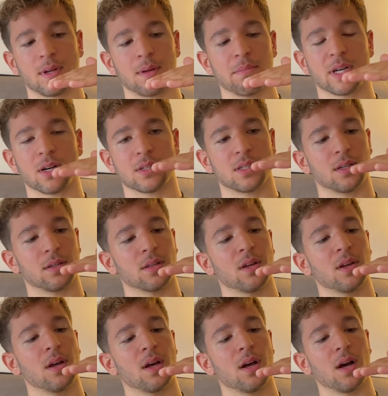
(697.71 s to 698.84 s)
Because
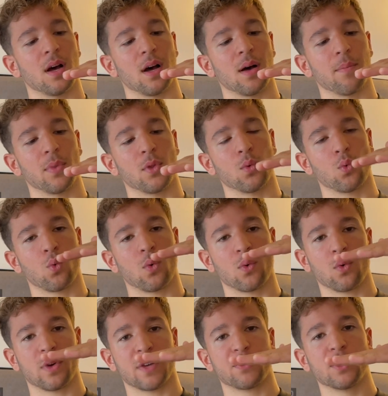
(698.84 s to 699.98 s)

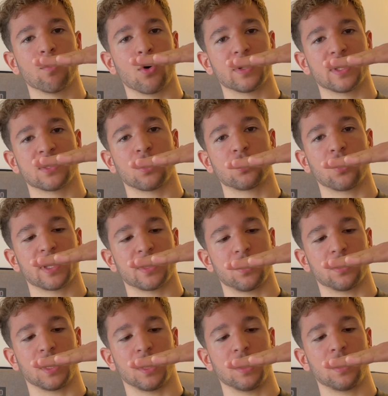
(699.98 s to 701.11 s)
if the board is not
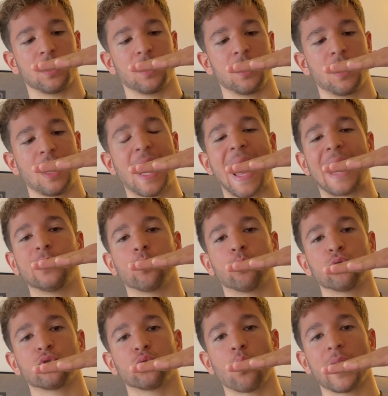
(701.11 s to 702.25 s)
horizontal and you
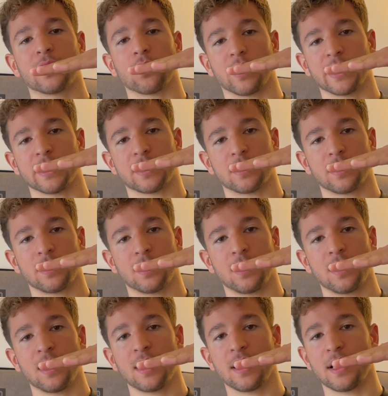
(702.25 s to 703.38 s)
put weight on it,
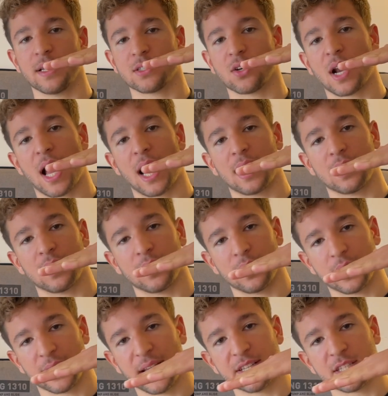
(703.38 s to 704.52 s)
it's gonna
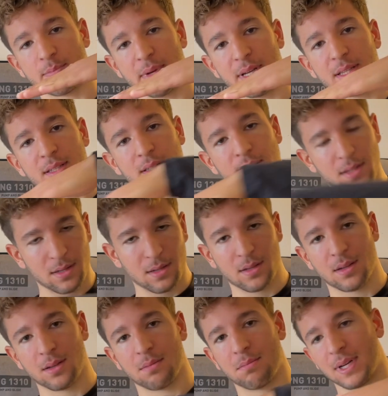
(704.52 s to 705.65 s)
gain speed,
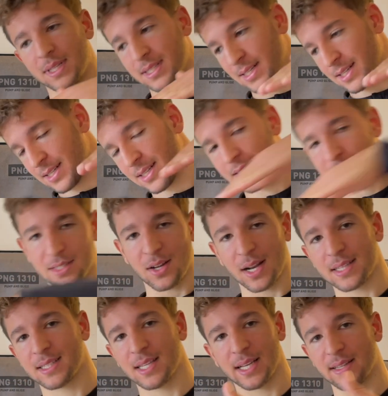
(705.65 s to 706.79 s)
but it's gonna
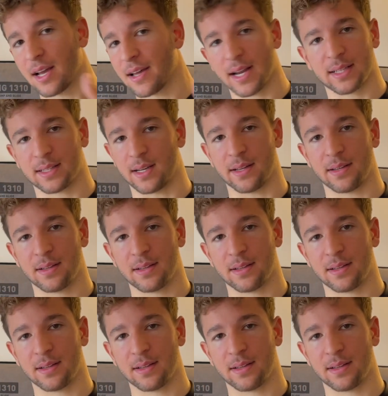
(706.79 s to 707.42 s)
sink directly.